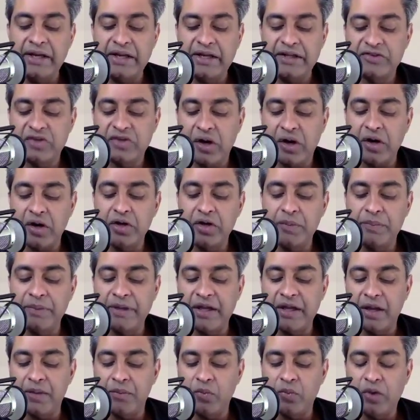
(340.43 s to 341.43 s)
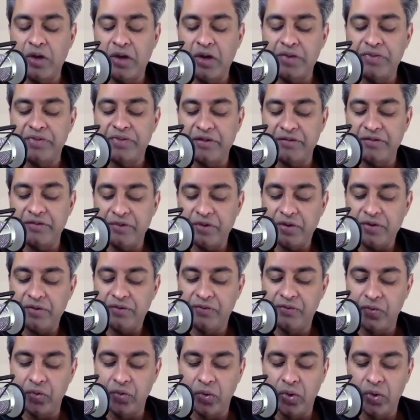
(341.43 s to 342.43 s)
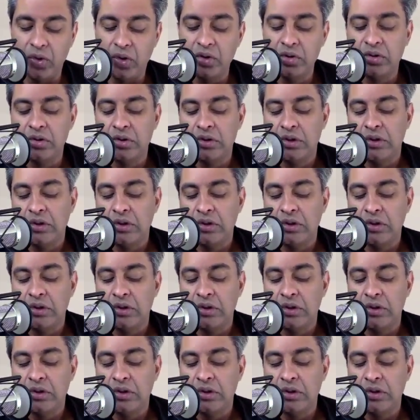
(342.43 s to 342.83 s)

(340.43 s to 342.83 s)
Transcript: It's hard to become wealthy if you're a fool,